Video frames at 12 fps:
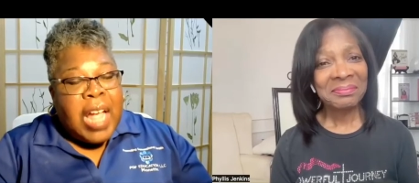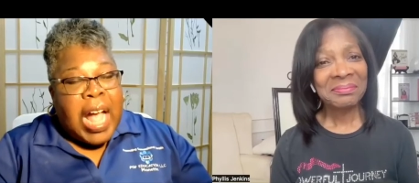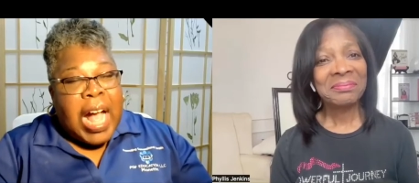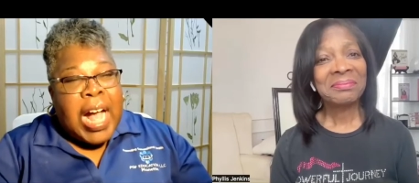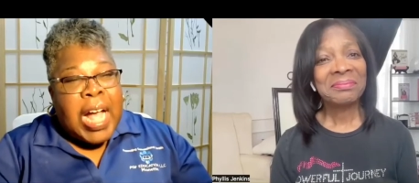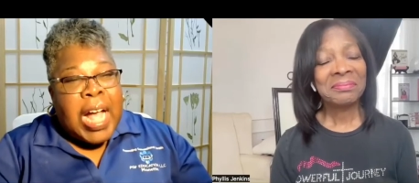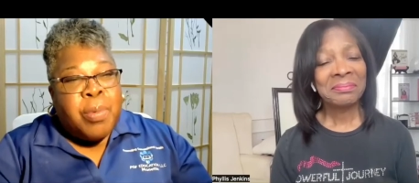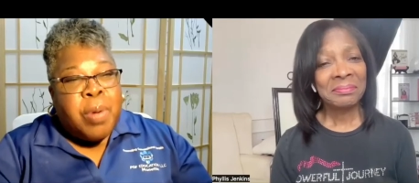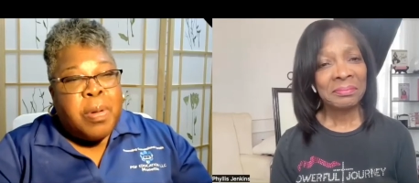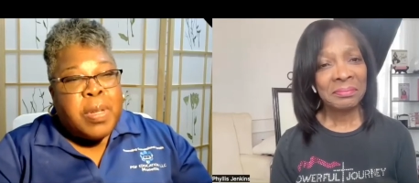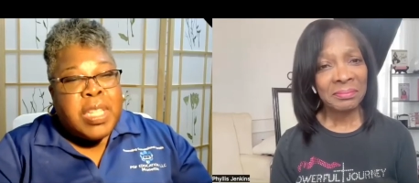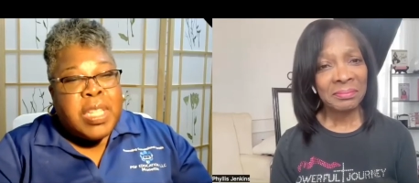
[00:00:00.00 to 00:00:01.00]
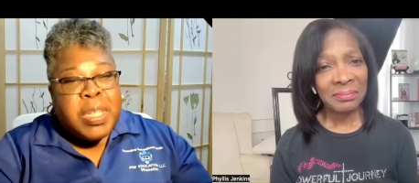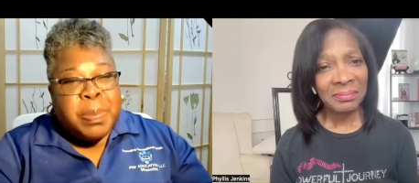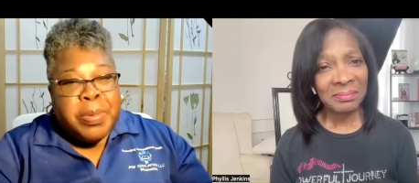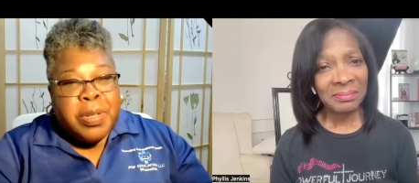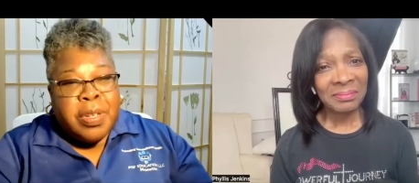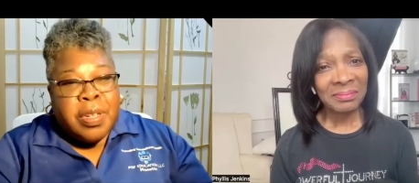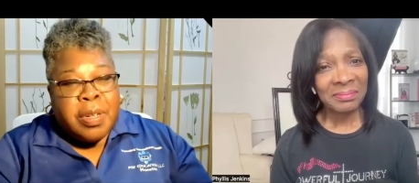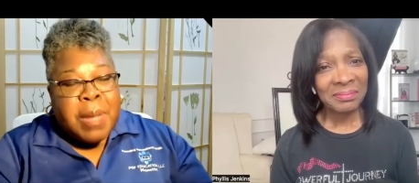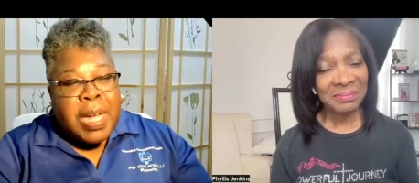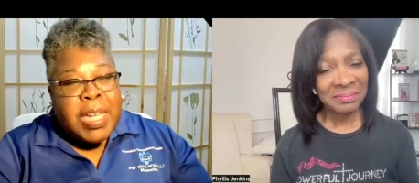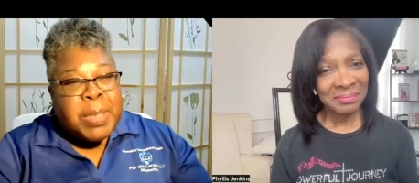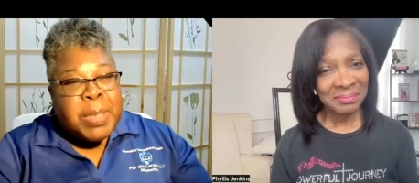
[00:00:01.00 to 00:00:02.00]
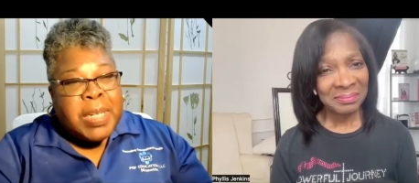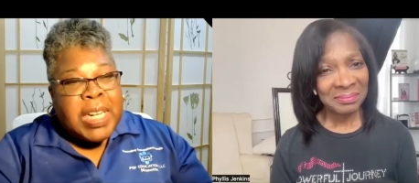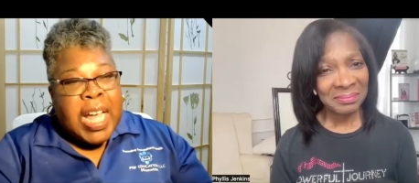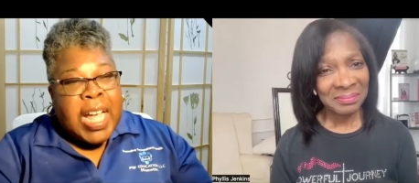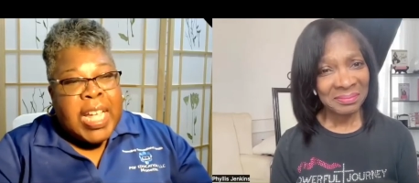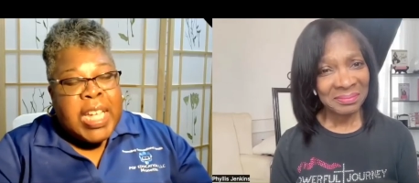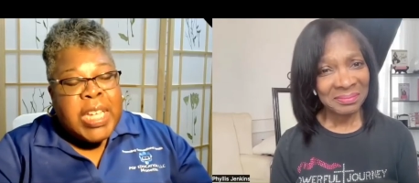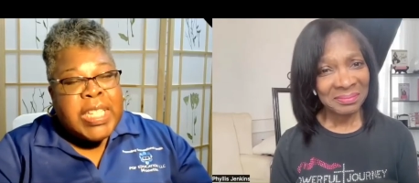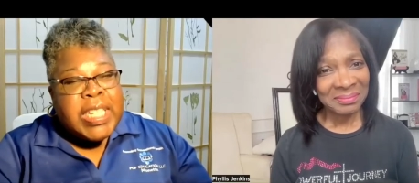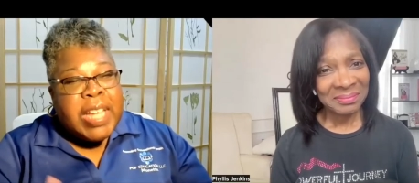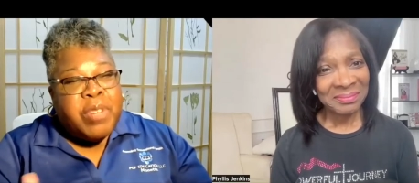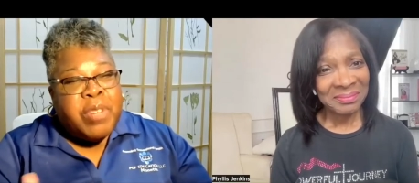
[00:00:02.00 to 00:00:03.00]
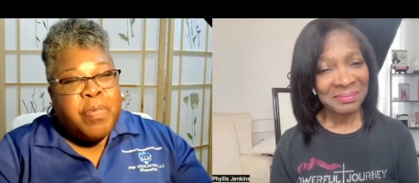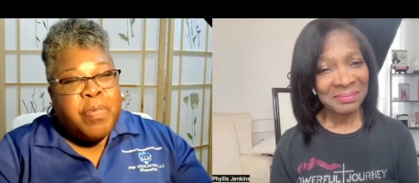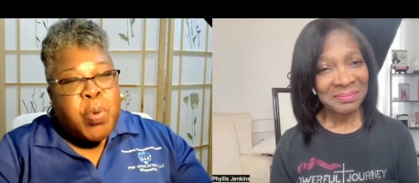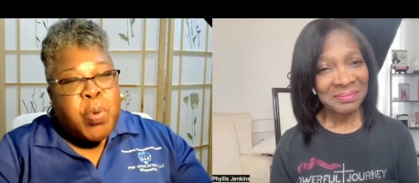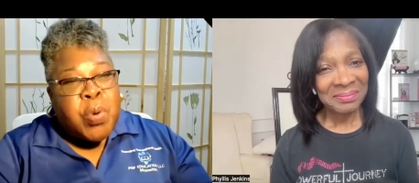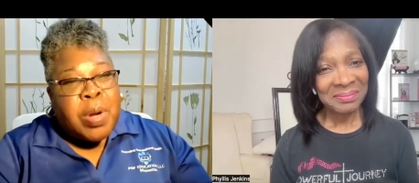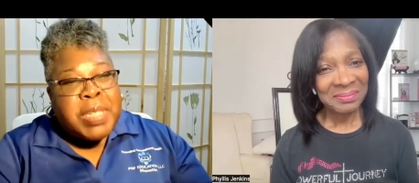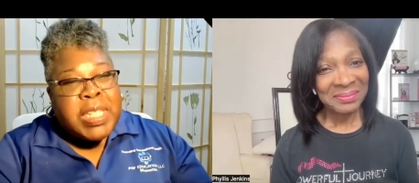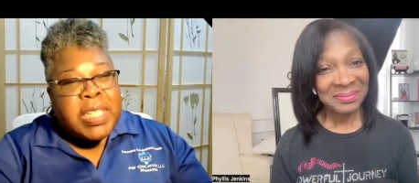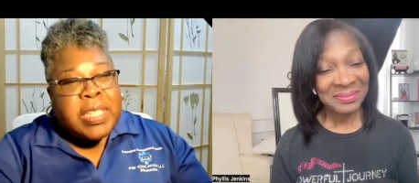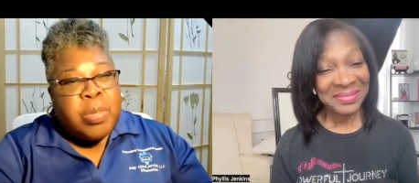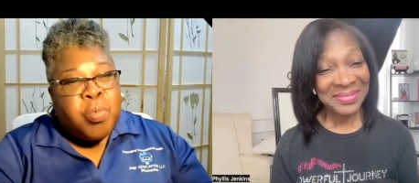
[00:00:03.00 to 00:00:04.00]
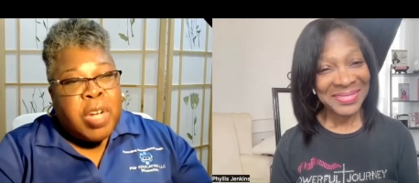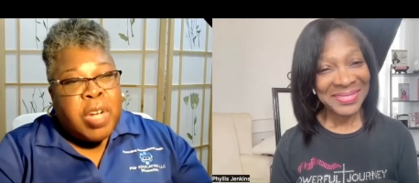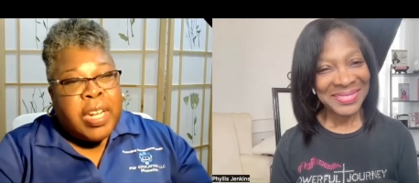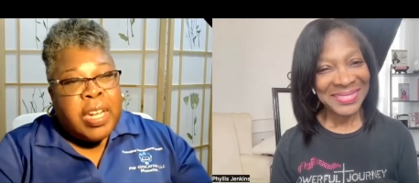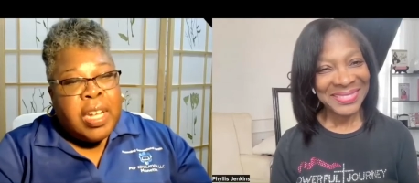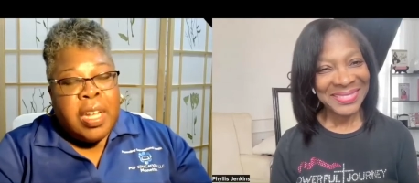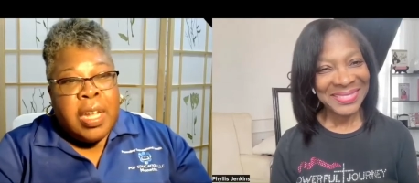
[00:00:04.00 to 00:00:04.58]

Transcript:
Speaker 1: I wrote this book, my husband and I, he's 74, I'm 61.